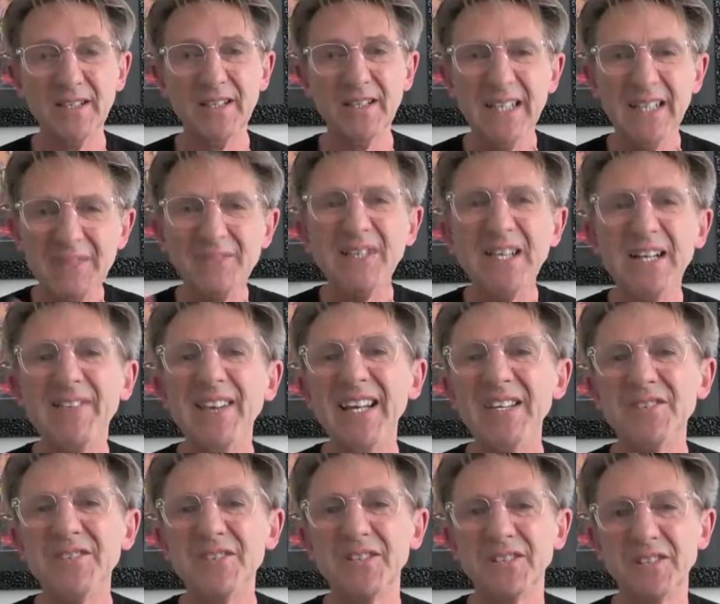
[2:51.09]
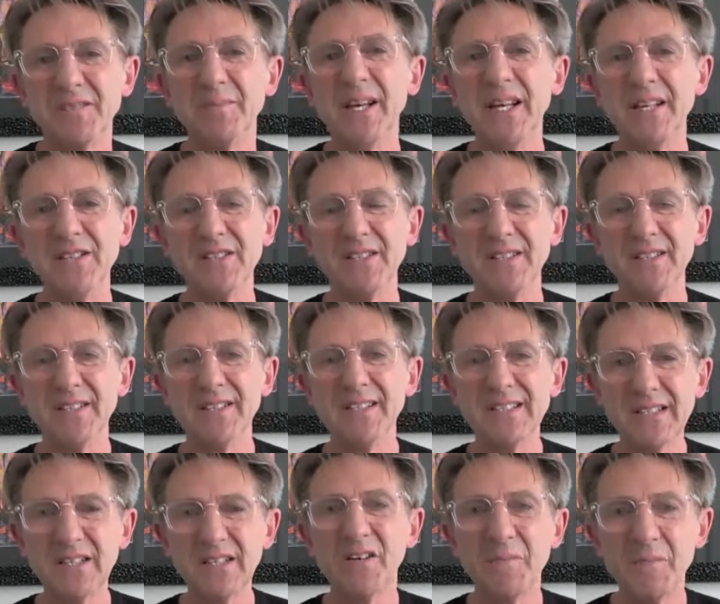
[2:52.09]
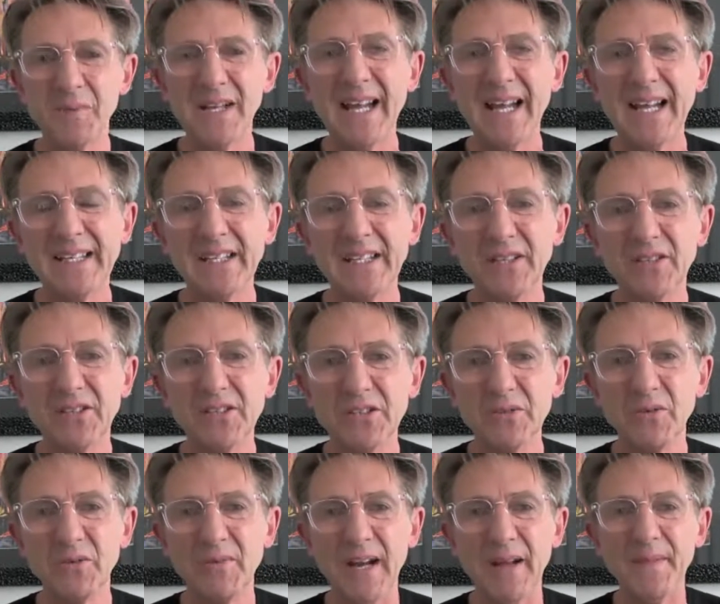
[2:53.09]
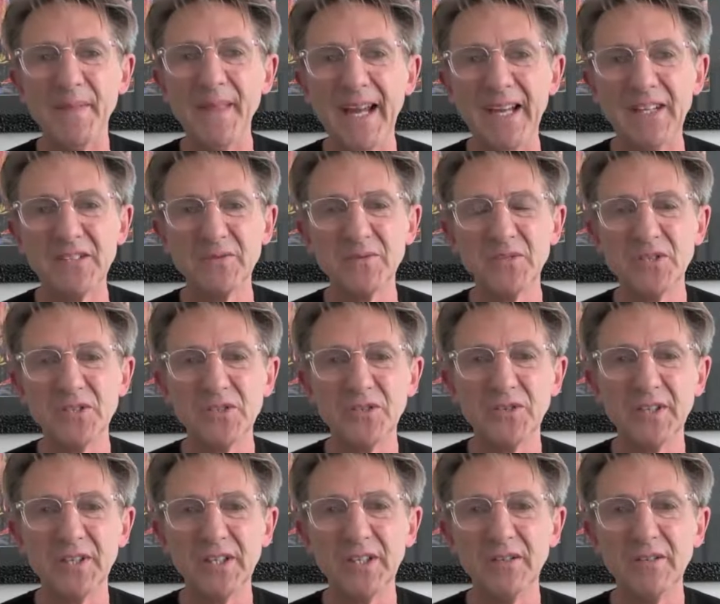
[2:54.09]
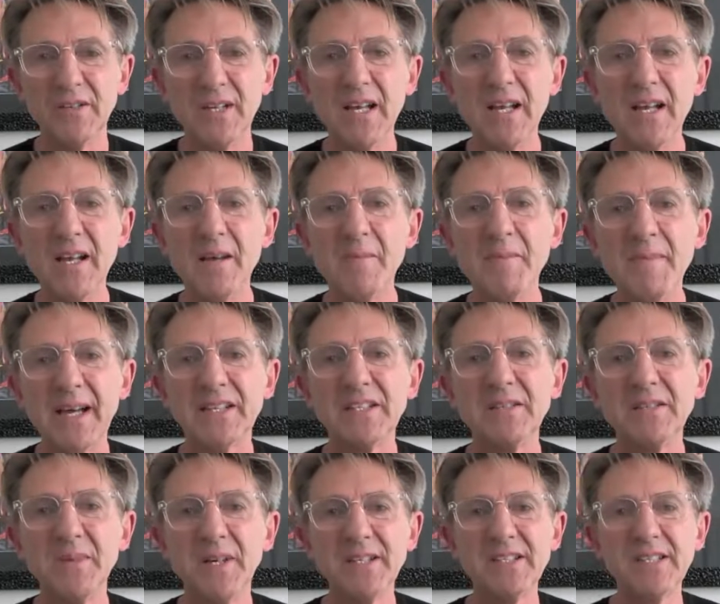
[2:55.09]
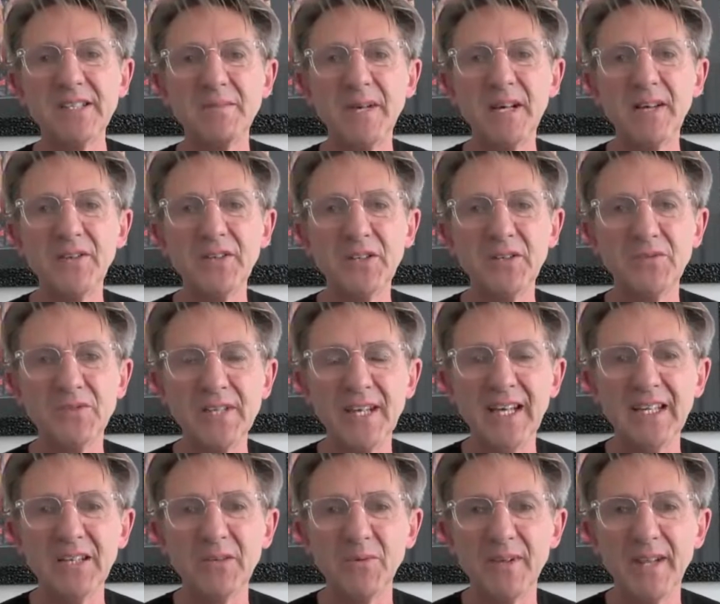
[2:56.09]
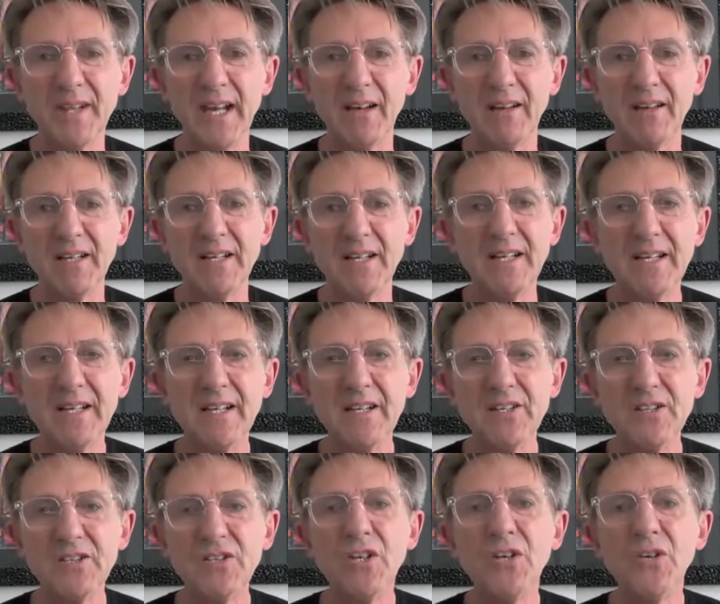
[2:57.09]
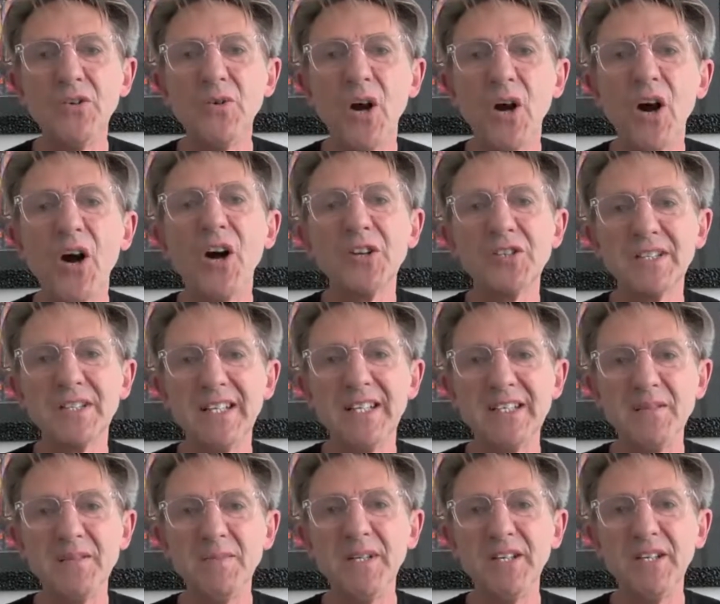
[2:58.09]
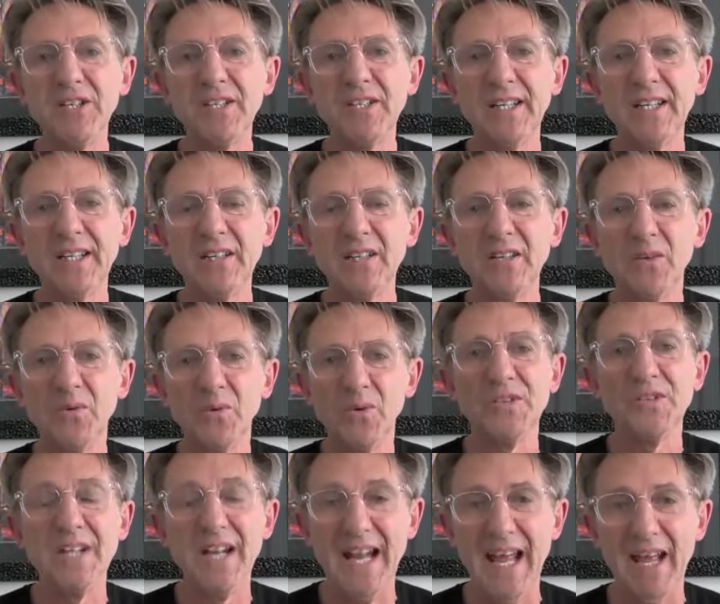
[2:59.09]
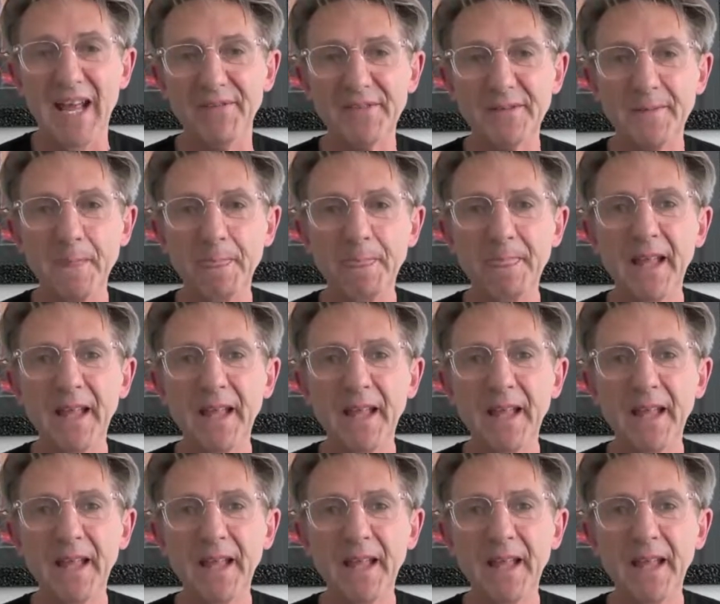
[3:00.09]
And even if it is just a pension, there's a lot of planning you can do around that to ensure that you maximize the amount that you take without too harshly diminishing what's left.